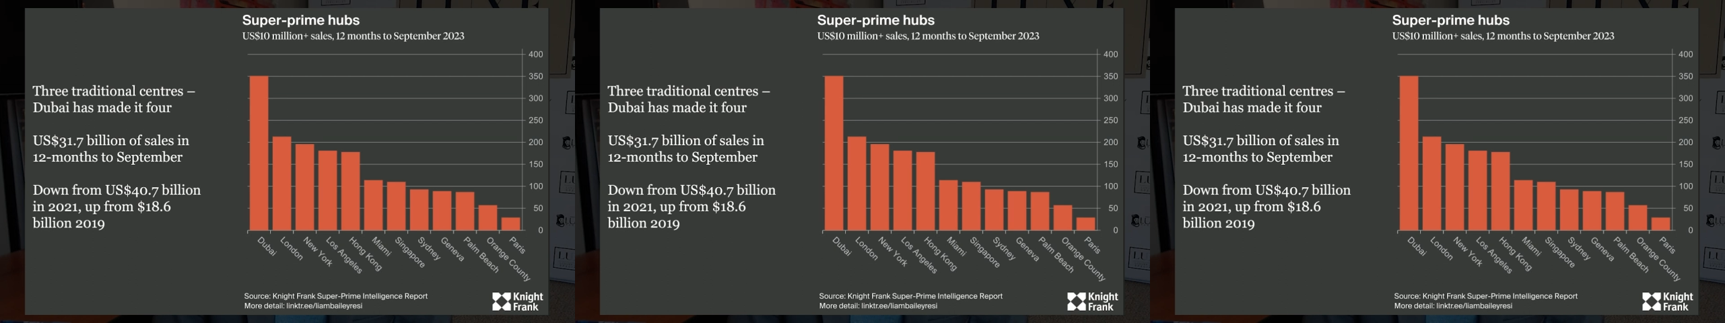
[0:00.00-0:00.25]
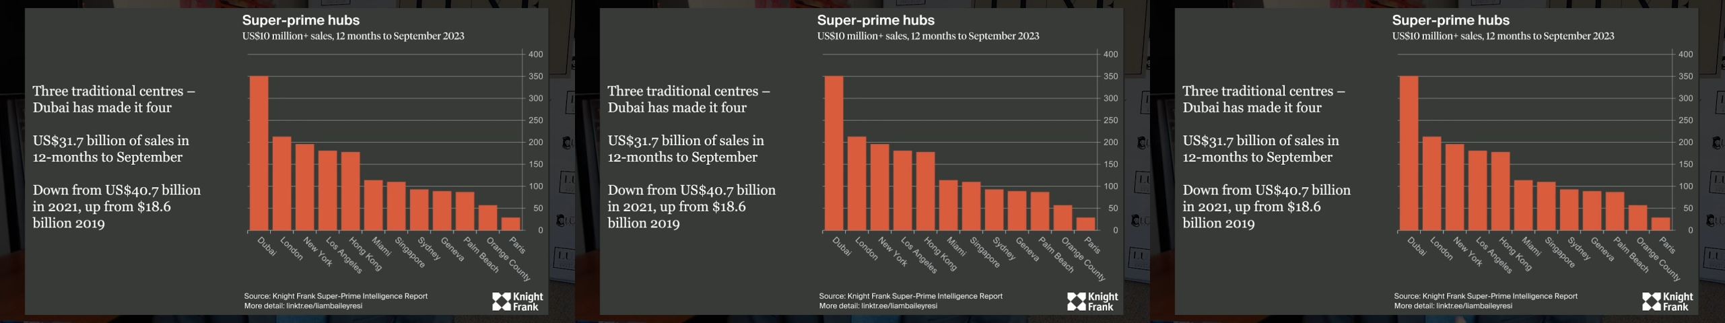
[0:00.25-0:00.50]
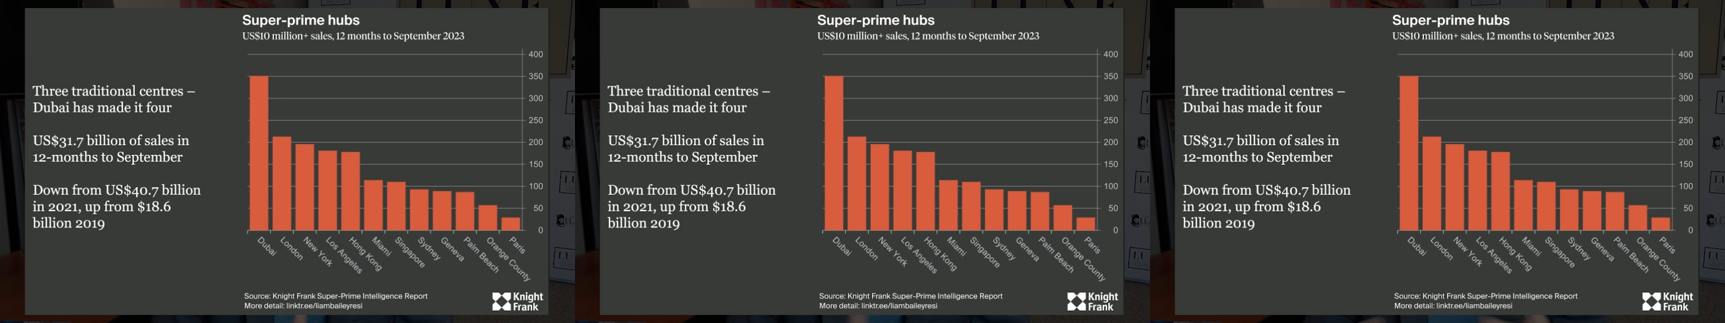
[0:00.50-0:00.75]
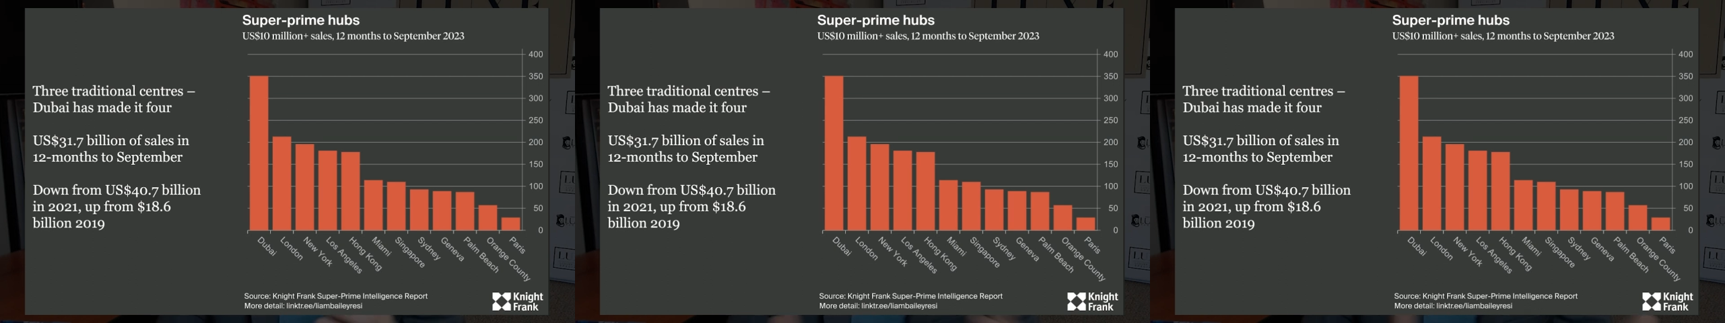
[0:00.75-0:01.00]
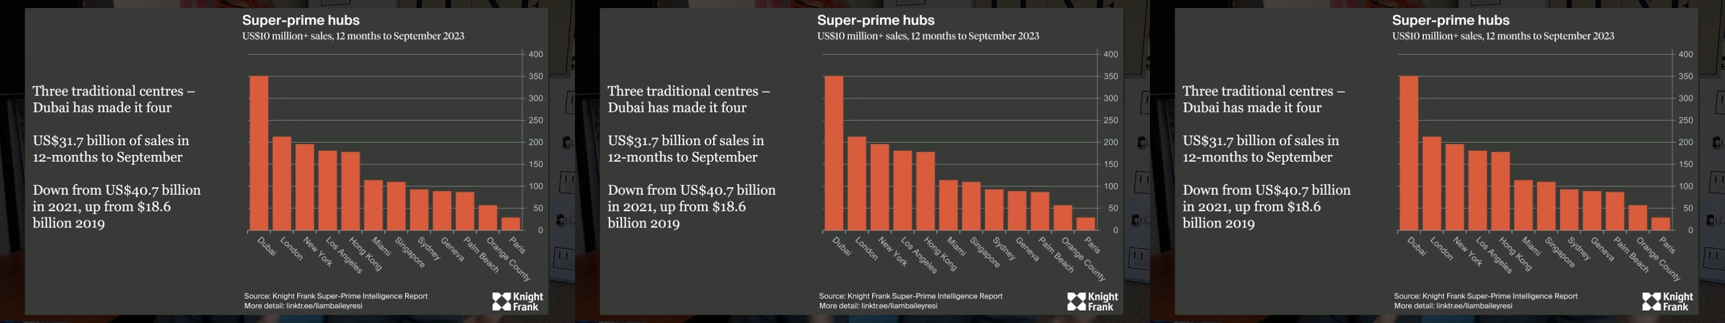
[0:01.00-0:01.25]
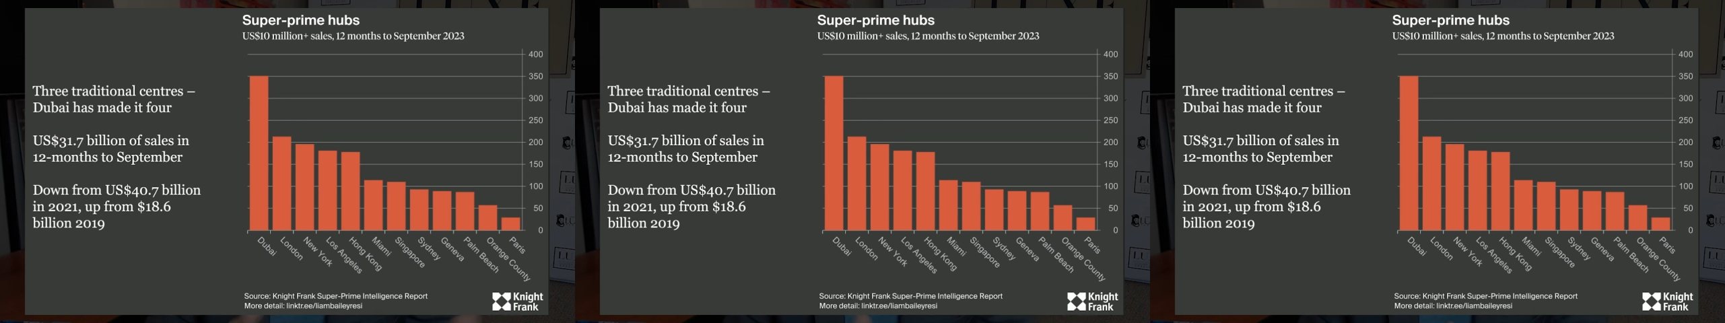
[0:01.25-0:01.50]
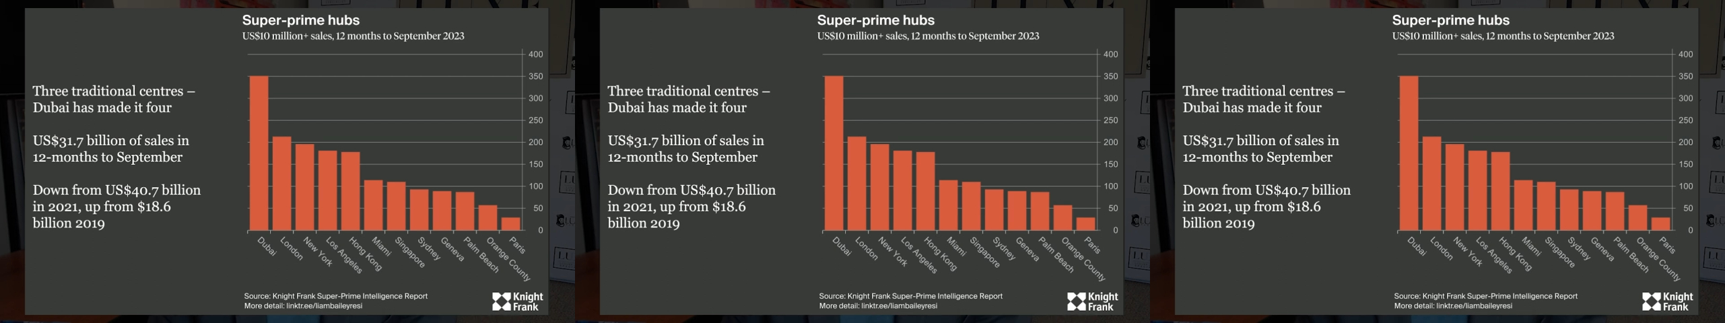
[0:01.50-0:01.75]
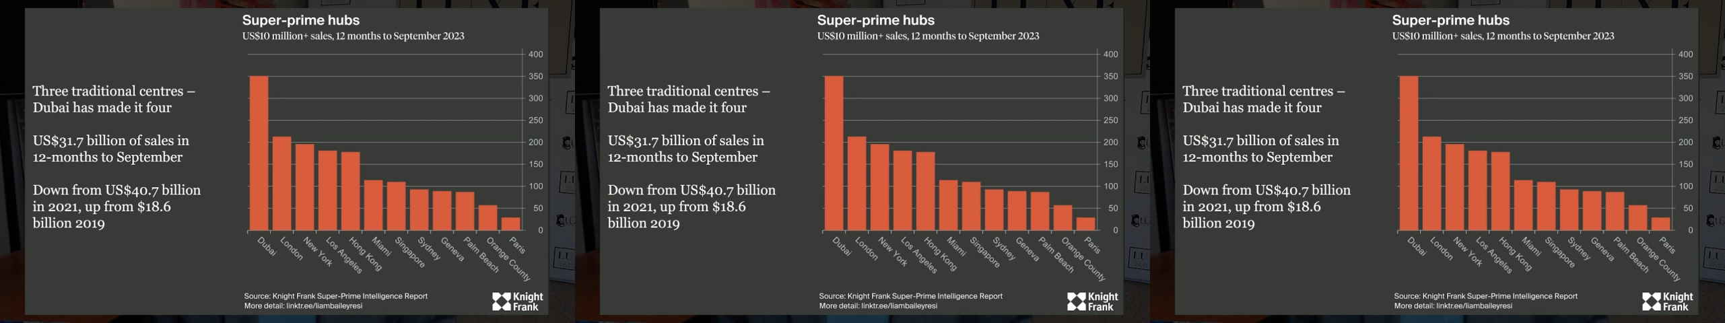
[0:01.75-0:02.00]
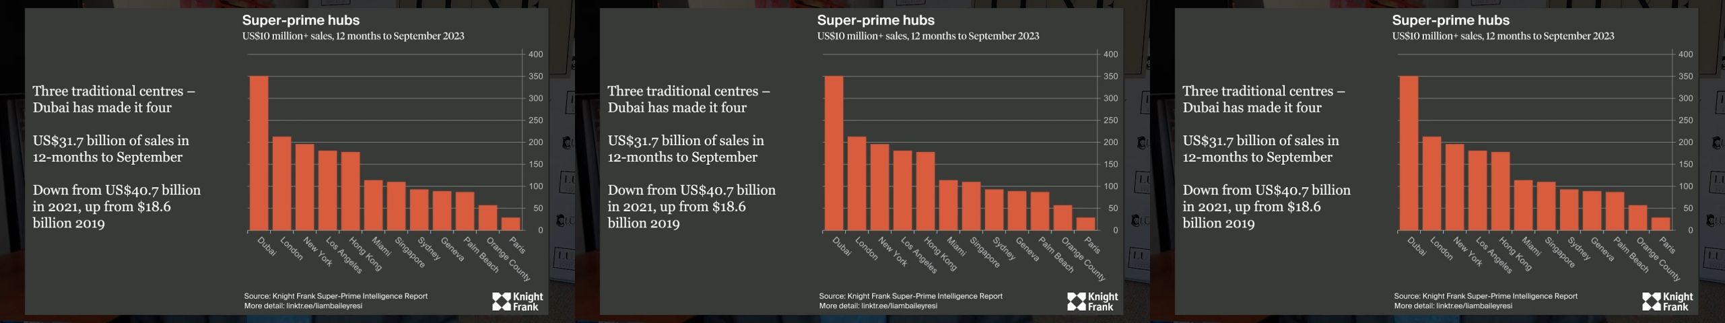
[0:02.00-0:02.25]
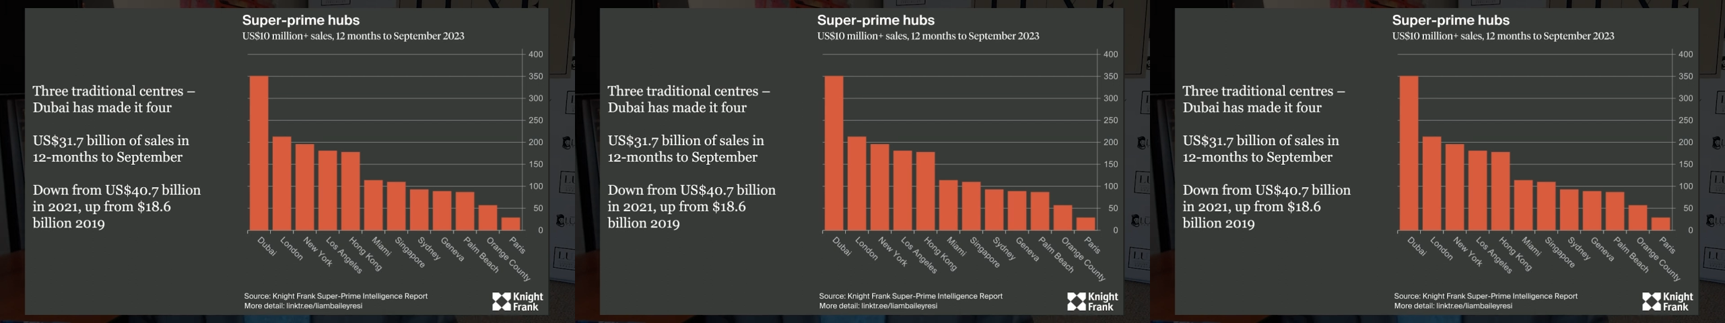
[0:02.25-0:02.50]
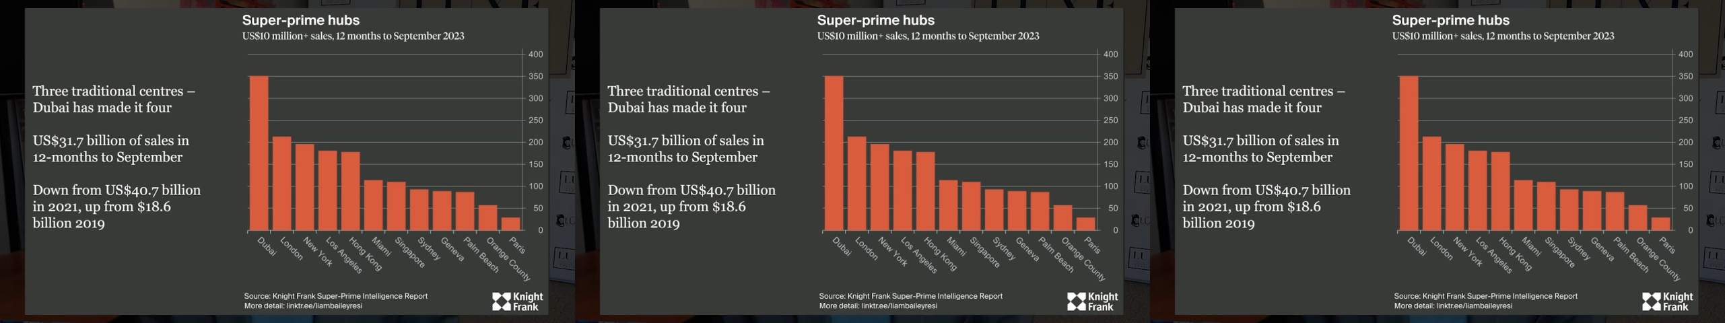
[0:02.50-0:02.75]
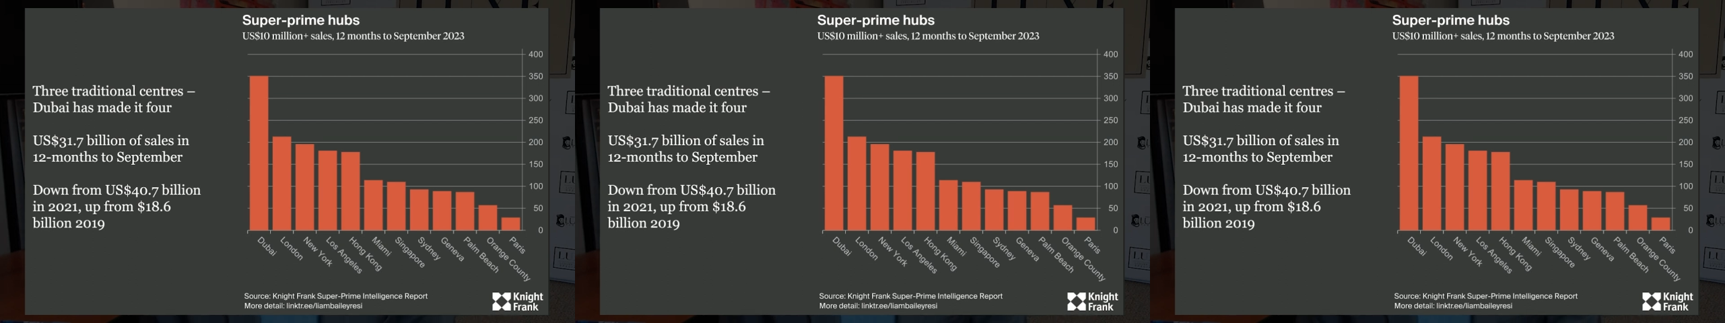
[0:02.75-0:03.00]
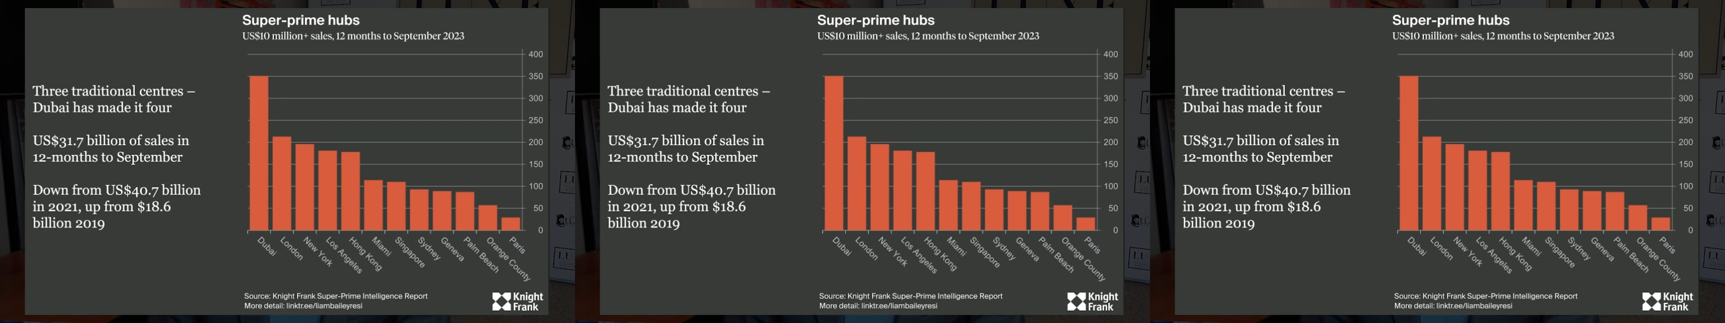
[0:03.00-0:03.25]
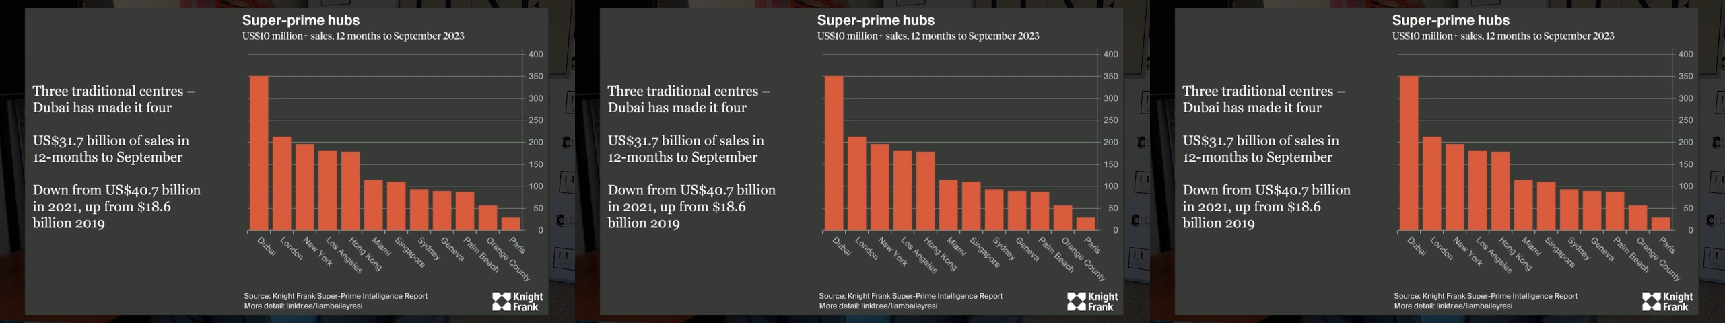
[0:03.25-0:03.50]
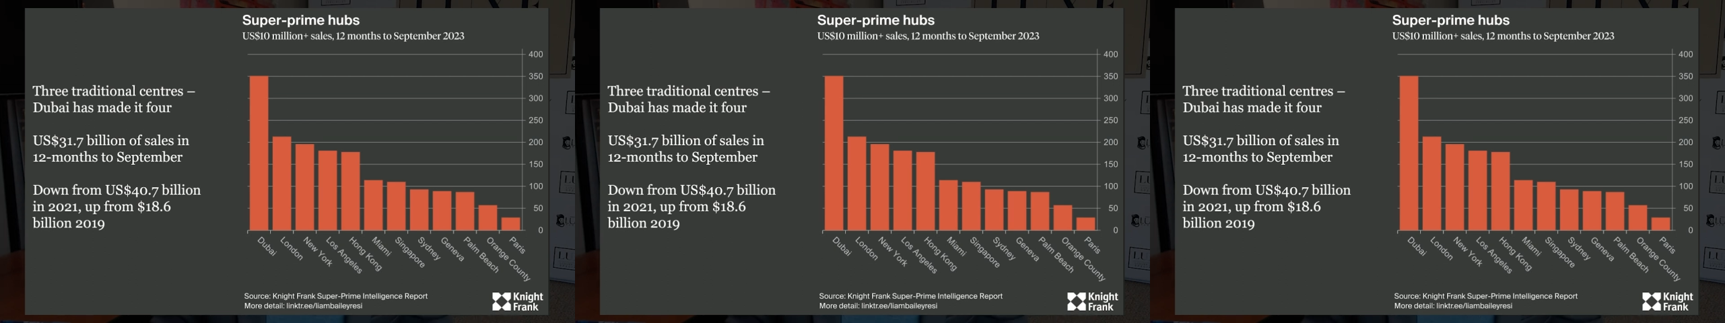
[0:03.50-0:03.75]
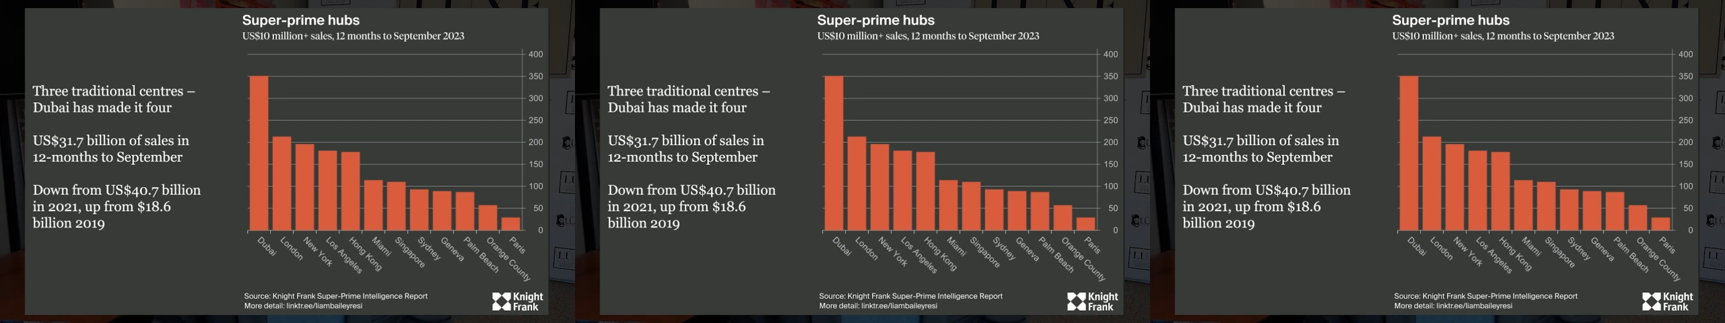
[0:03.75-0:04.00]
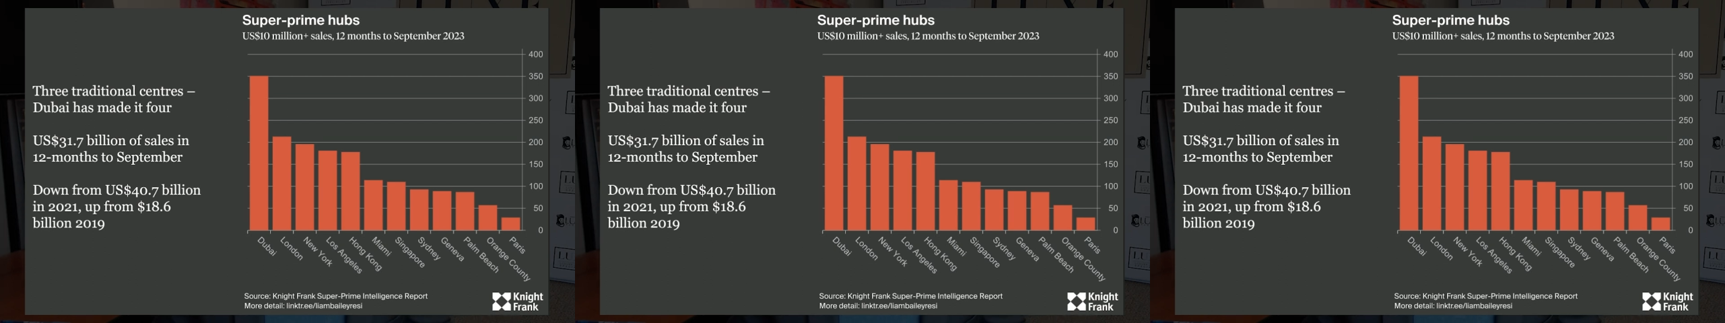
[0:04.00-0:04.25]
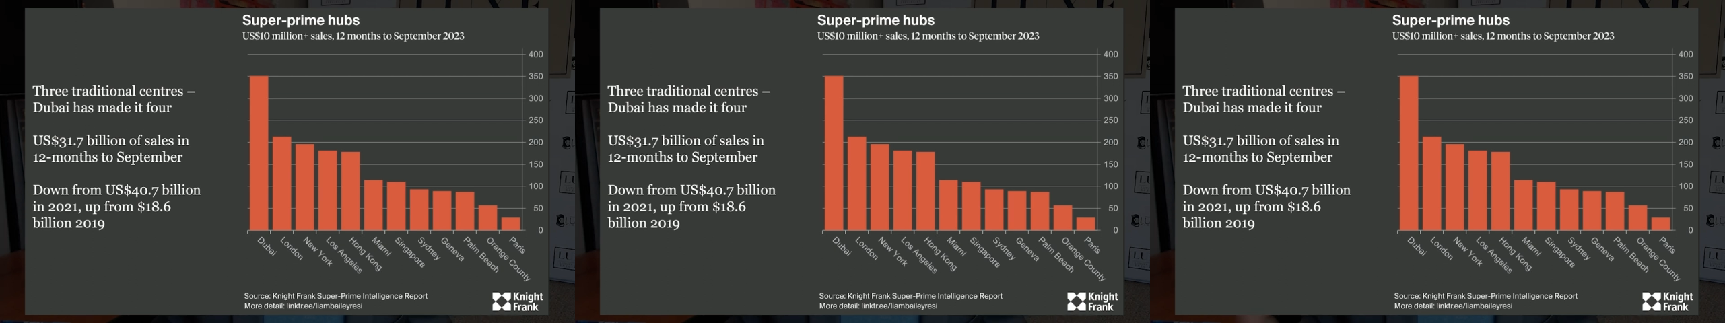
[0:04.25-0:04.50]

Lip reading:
No face is visible, so there are no lips to read.